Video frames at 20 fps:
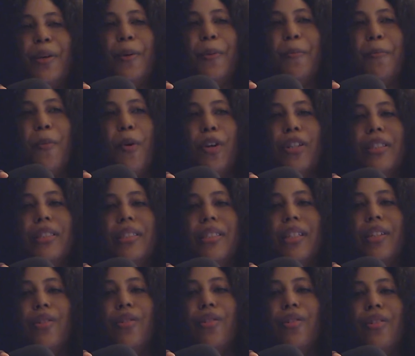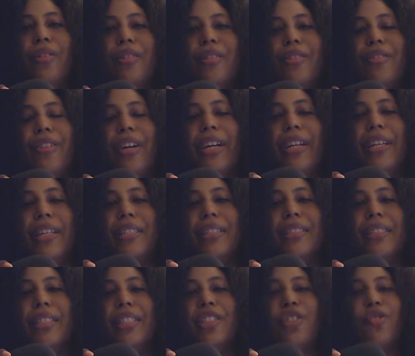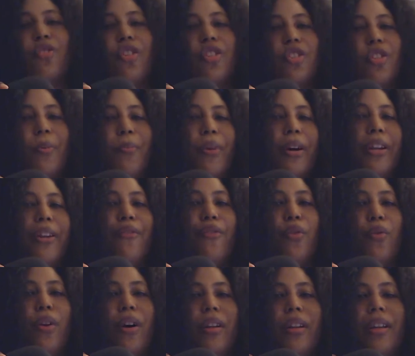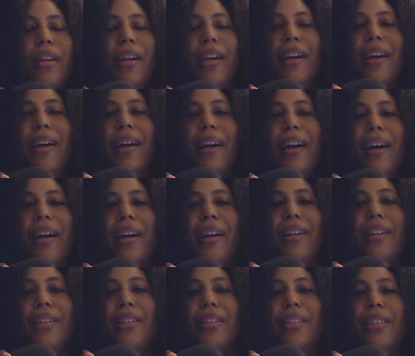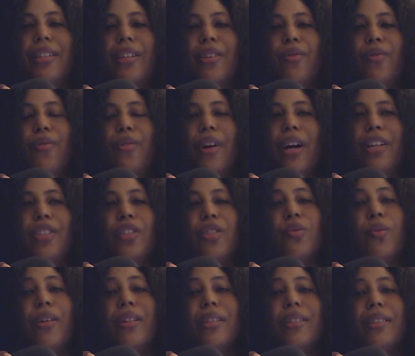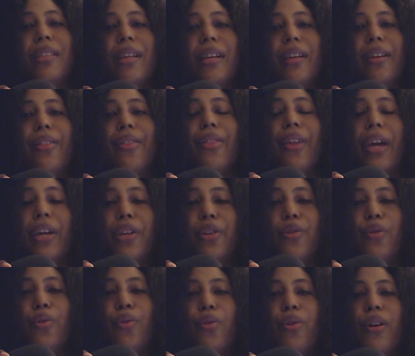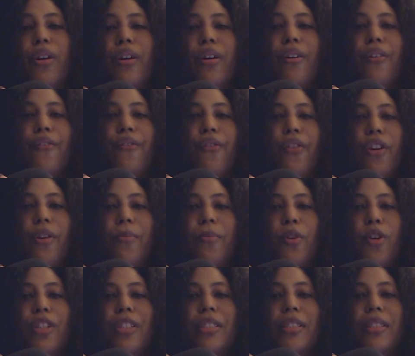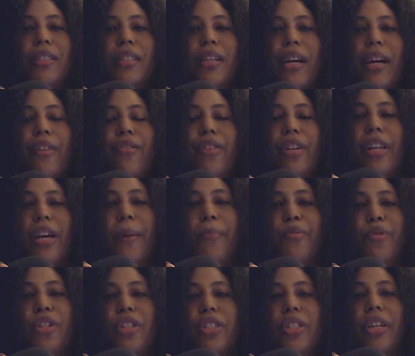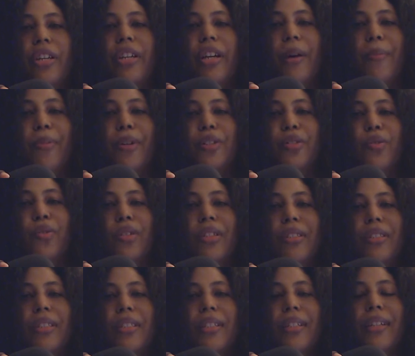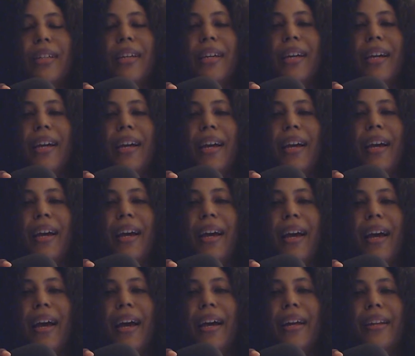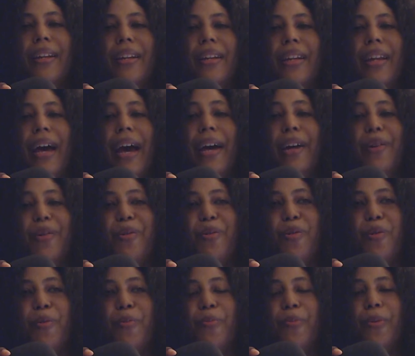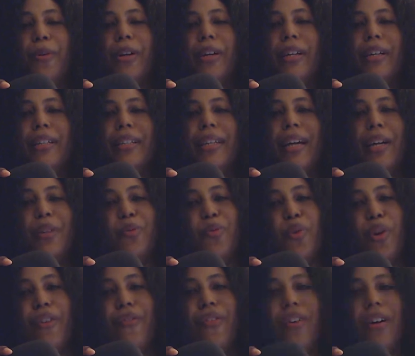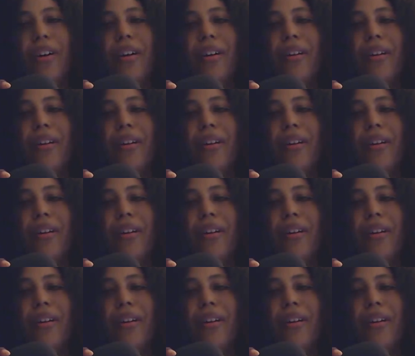But you know, greatness is thrust upon everyone. And you know, I just want to say thank you very much. I really appreciate the opportunity. And I hope that whoever